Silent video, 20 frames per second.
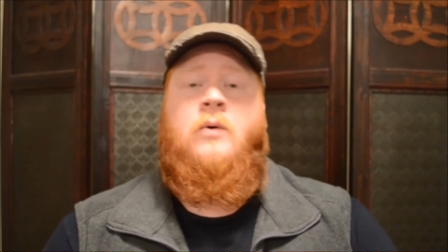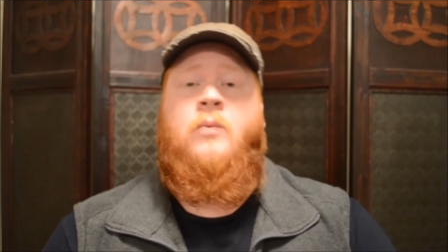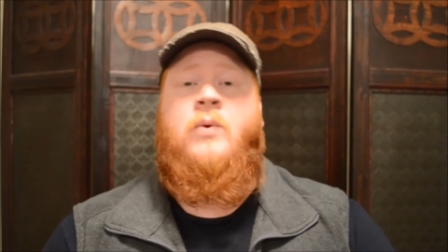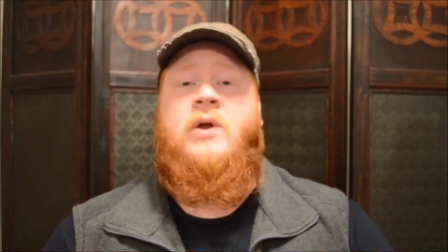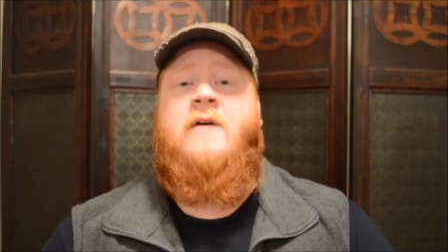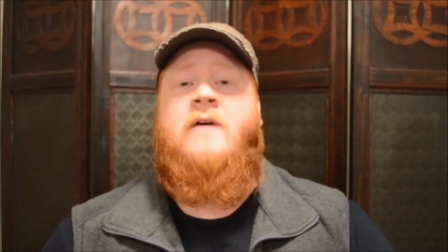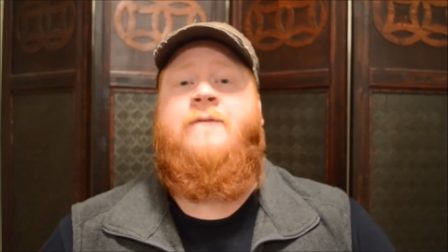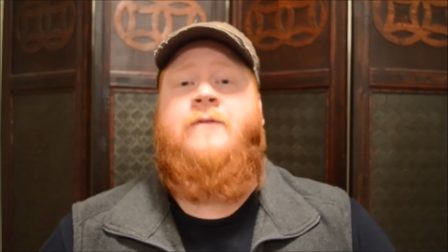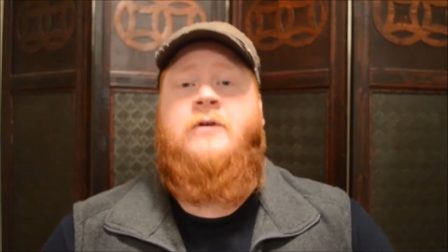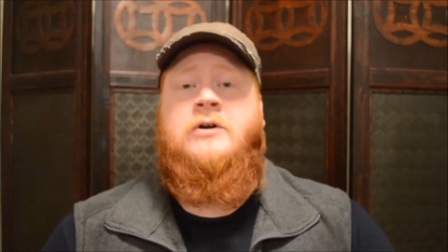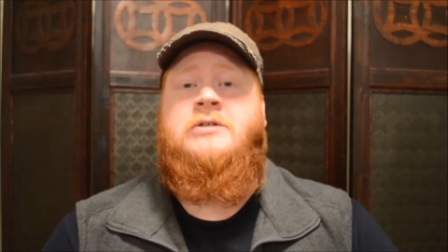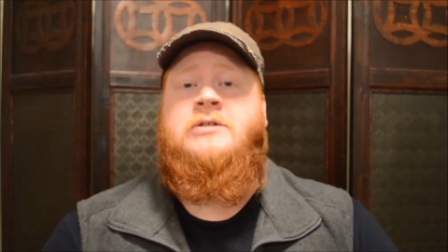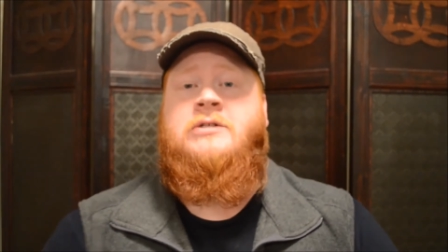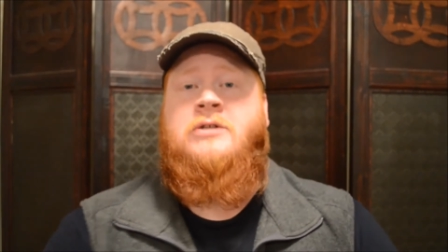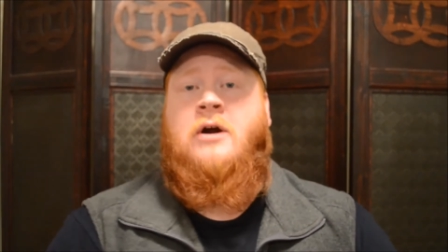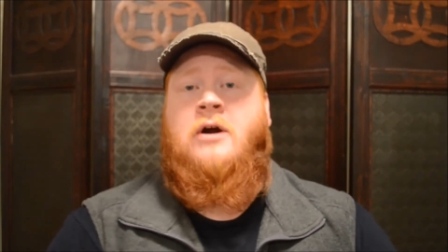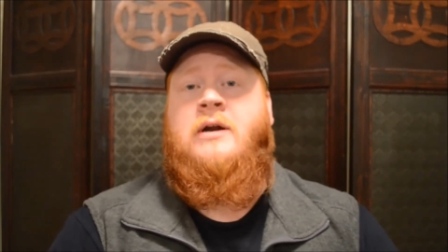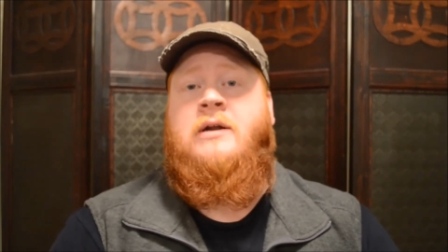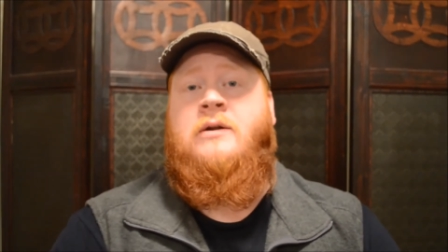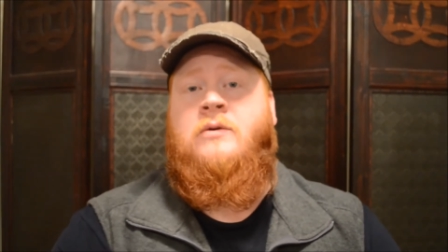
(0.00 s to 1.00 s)
When I first
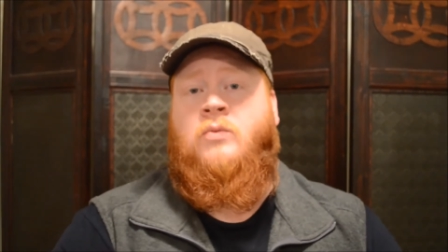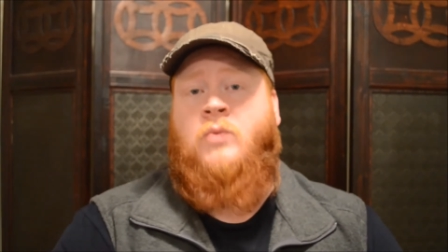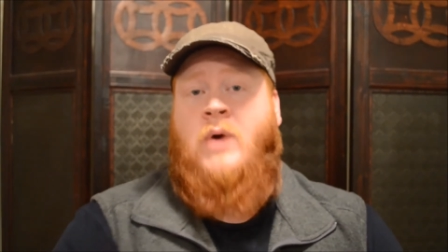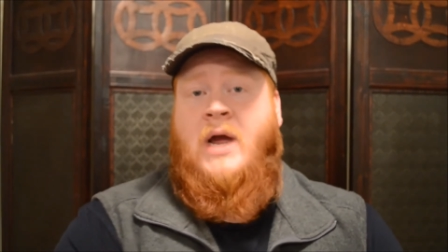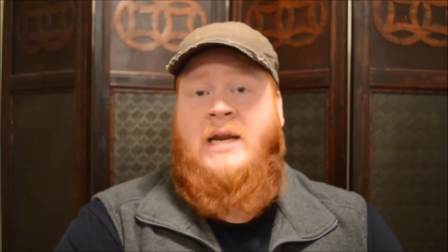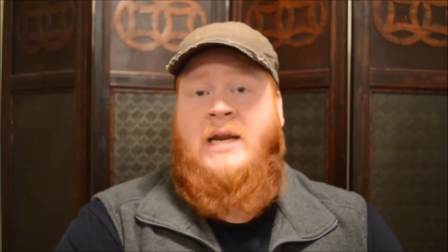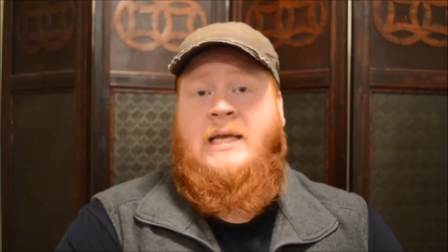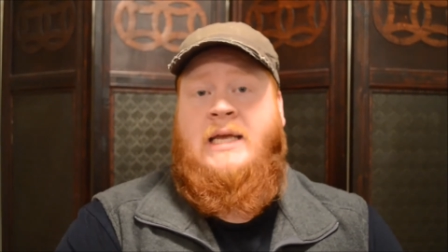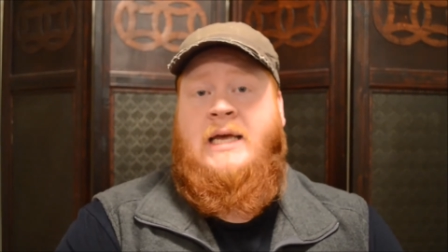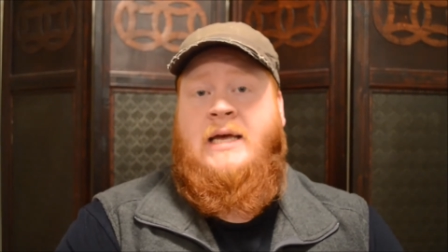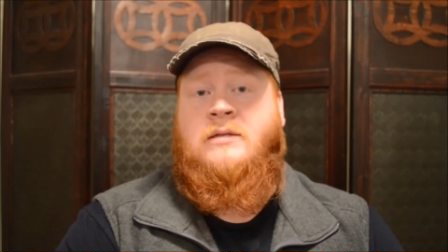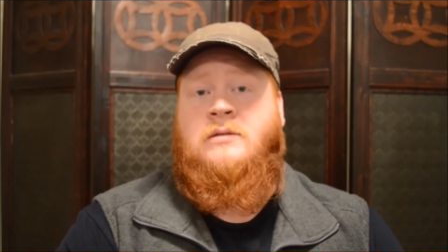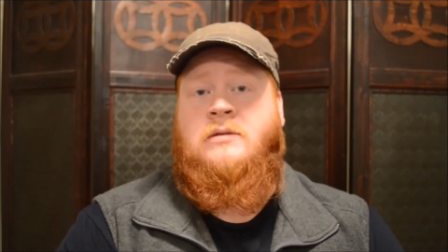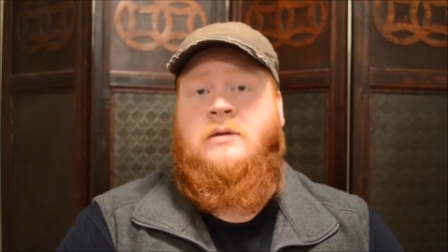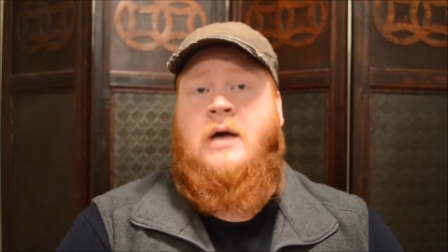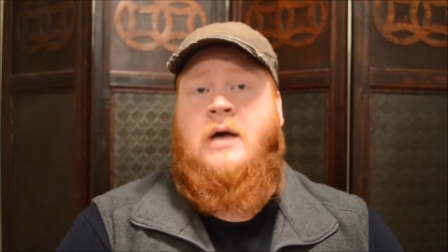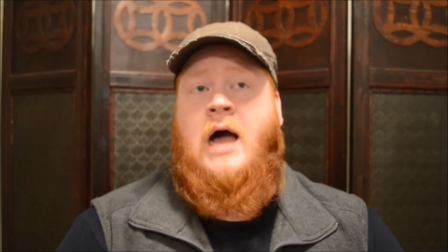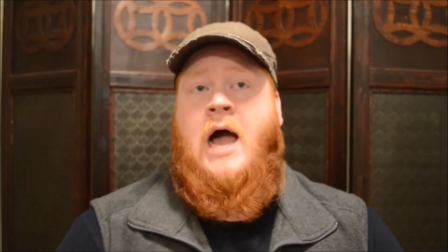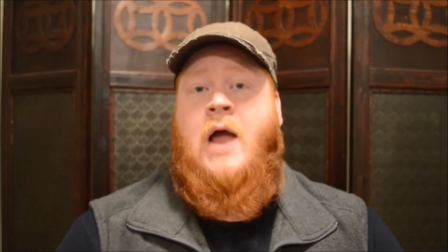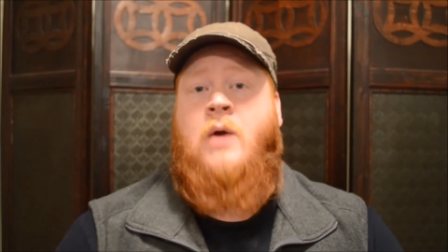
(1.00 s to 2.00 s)
started writing it,
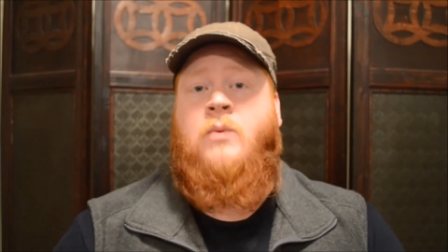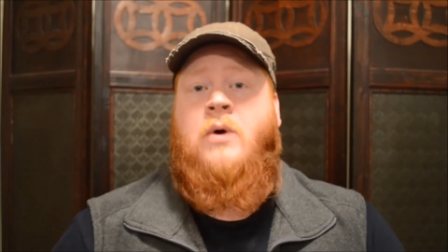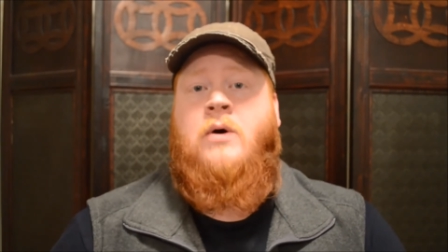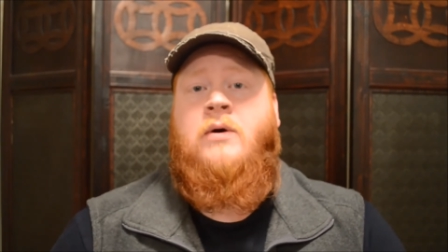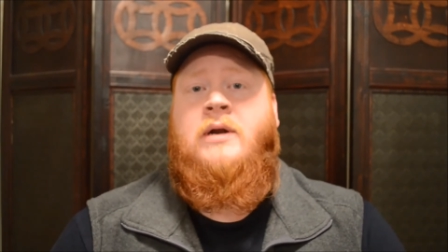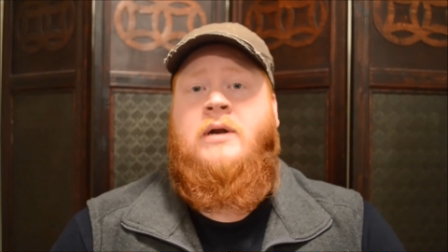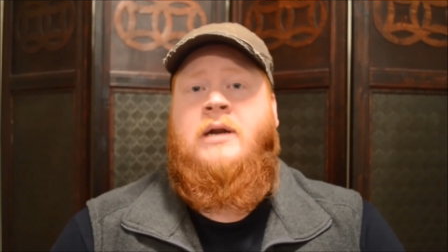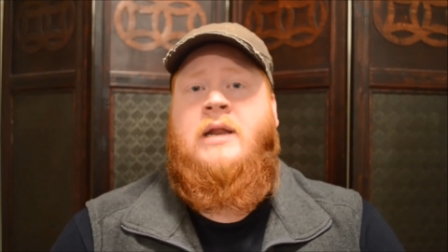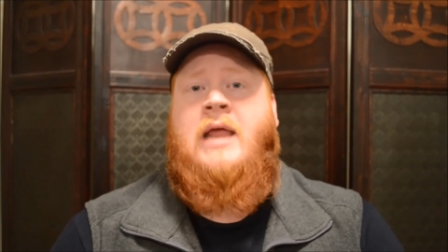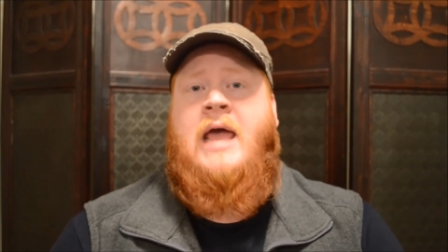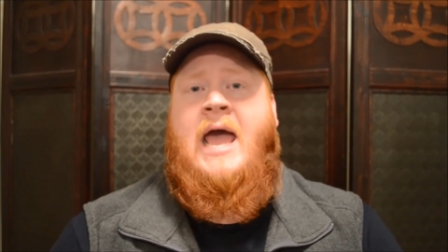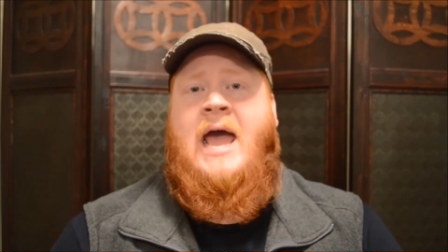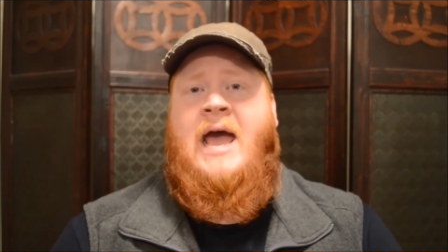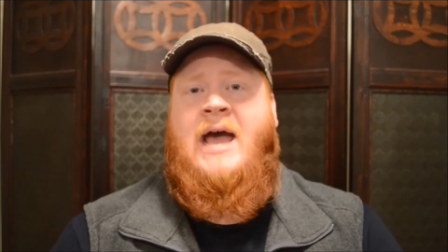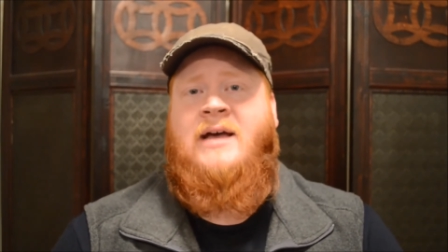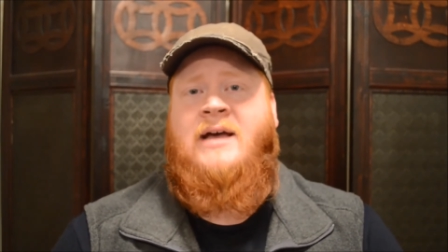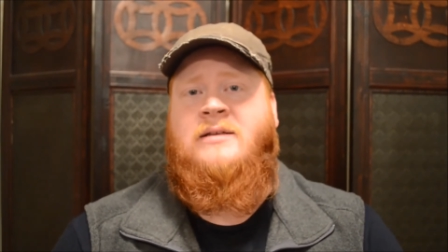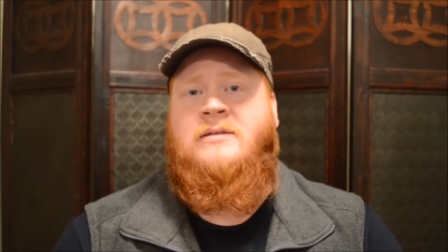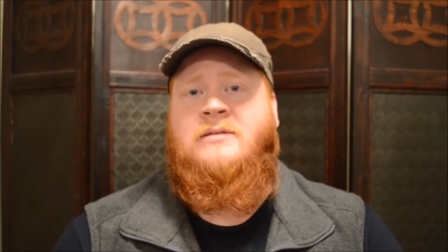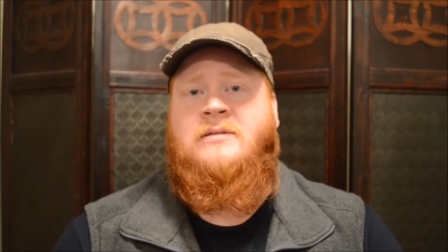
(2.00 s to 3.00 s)
I wrote it
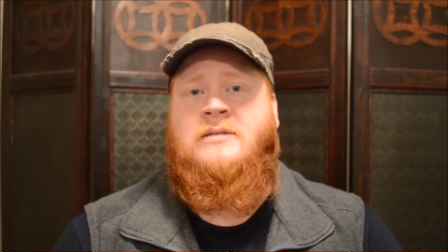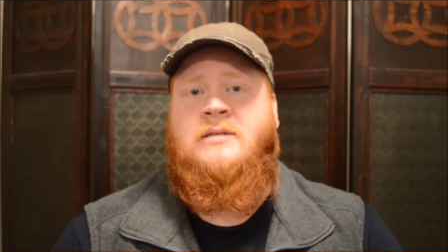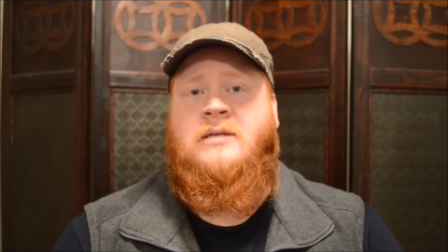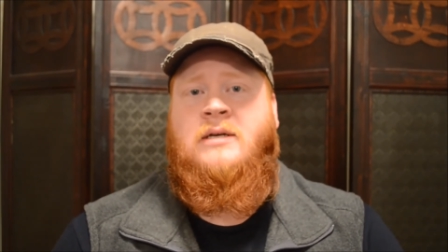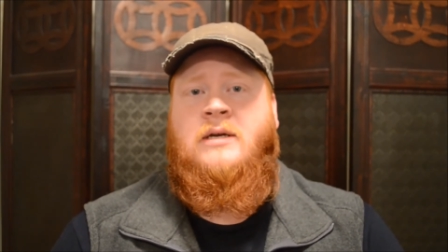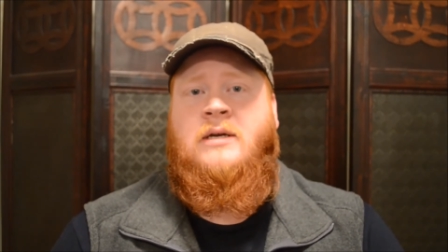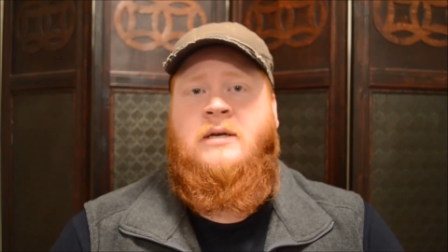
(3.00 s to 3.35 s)
as